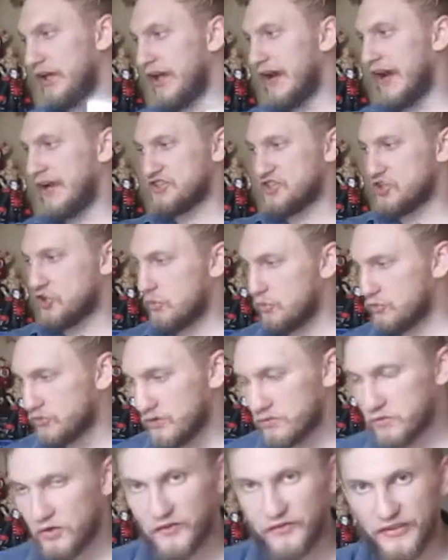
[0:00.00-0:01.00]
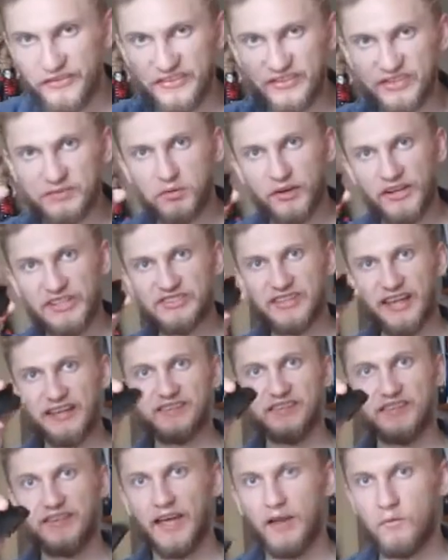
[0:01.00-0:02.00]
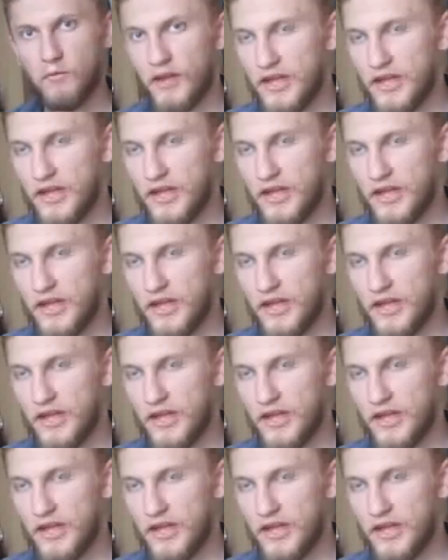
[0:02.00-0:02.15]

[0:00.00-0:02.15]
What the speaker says: It actually comes with one of the display stands again,